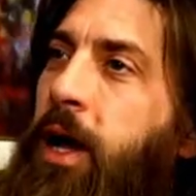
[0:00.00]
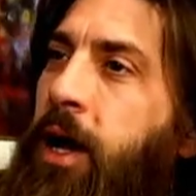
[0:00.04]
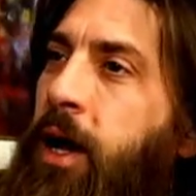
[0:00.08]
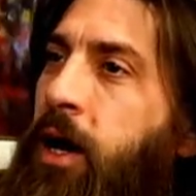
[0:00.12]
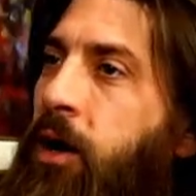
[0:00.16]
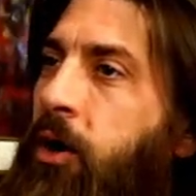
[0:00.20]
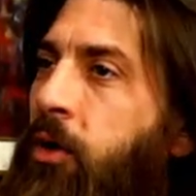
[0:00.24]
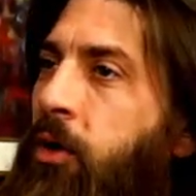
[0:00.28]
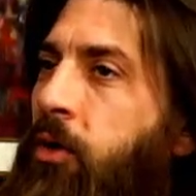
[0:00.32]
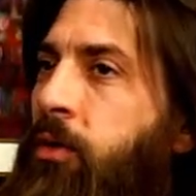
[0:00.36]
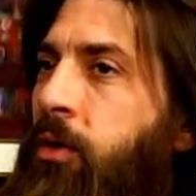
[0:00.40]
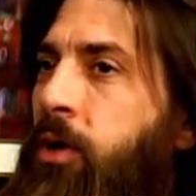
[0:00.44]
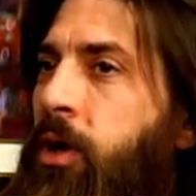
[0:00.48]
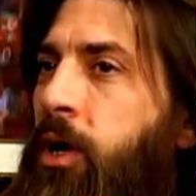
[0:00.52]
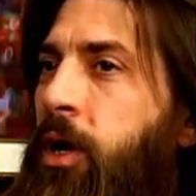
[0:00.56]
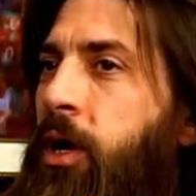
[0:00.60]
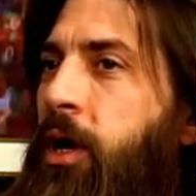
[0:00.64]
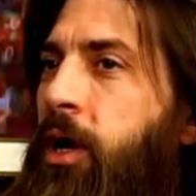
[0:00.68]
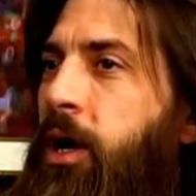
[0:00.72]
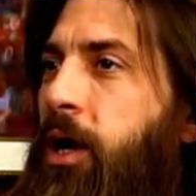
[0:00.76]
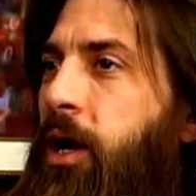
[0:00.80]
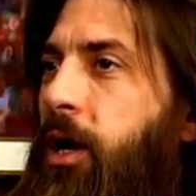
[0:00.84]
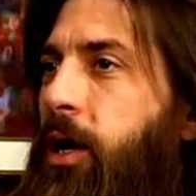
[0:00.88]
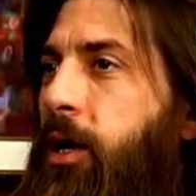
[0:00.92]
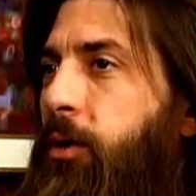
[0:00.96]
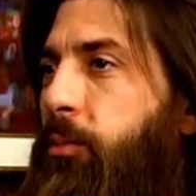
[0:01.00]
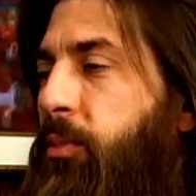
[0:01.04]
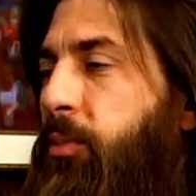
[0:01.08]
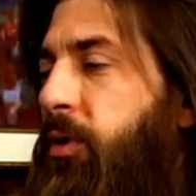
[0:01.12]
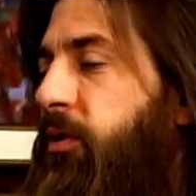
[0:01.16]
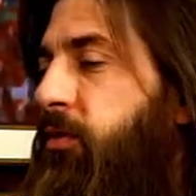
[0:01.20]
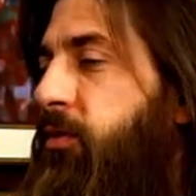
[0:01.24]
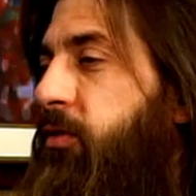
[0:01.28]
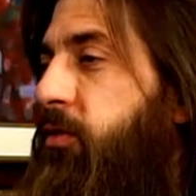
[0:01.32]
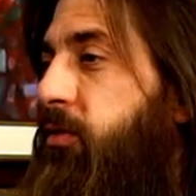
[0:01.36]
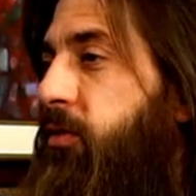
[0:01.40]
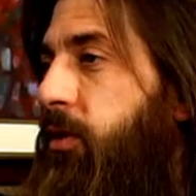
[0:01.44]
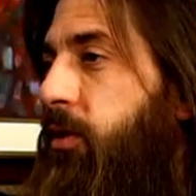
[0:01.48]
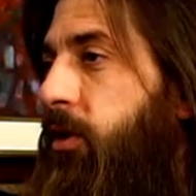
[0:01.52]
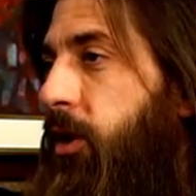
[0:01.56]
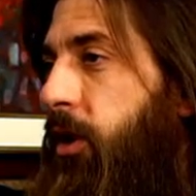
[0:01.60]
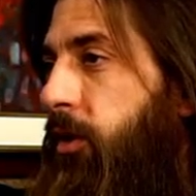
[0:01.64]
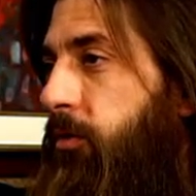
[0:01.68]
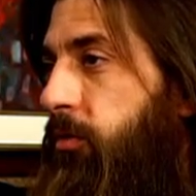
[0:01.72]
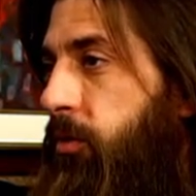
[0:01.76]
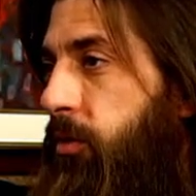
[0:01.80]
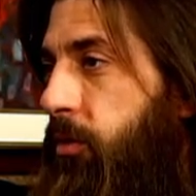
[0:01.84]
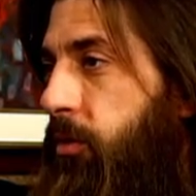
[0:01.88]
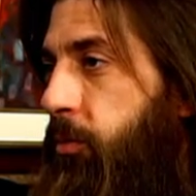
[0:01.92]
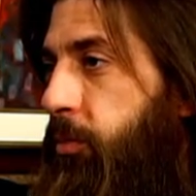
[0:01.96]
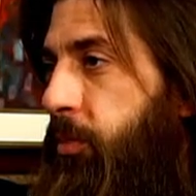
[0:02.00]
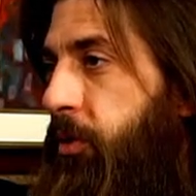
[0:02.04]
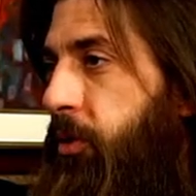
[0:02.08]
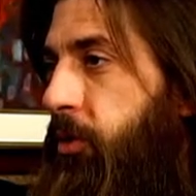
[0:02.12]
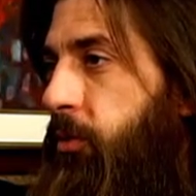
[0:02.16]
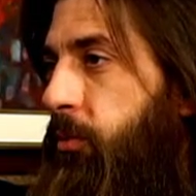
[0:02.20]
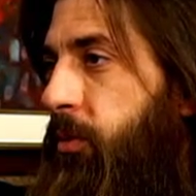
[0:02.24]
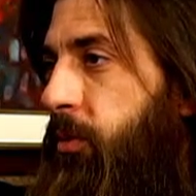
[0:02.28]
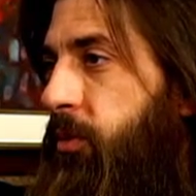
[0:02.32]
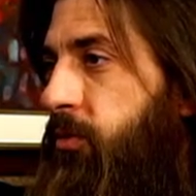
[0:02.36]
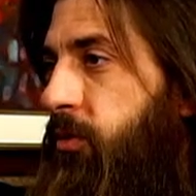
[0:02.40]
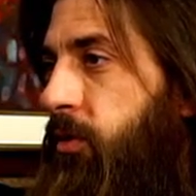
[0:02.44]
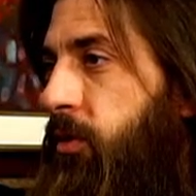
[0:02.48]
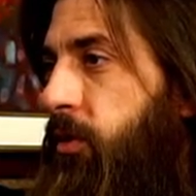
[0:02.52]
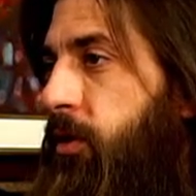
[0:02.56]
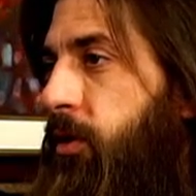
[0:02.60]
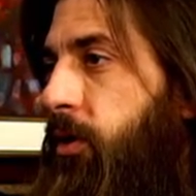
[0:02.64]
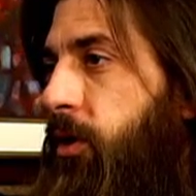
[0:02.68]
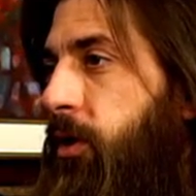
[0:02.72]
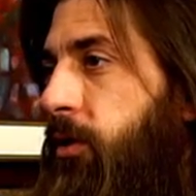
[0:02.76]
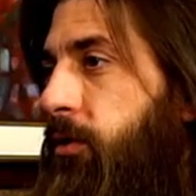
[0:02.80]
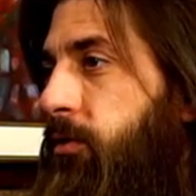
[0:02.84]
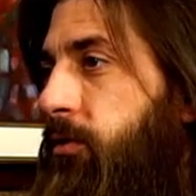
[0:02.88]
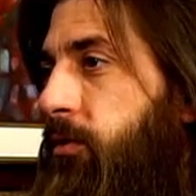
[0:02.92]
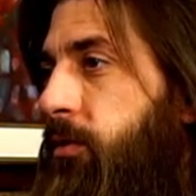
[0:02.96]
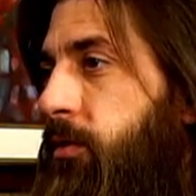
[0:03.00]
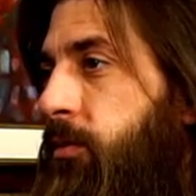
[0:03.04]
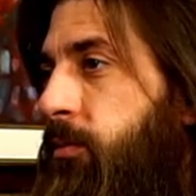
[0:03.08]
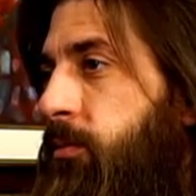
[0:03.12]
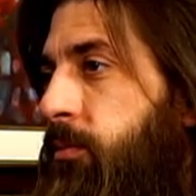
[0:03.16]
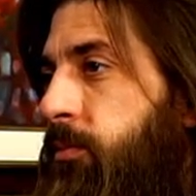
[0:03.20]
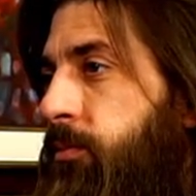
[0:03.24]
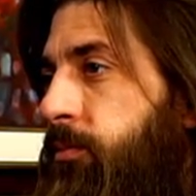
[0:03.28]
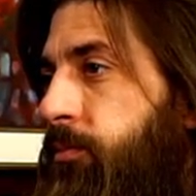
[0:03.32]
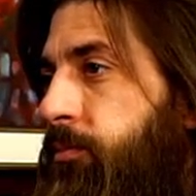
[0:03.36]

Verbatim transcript: how high above sea level the pyramids are in giza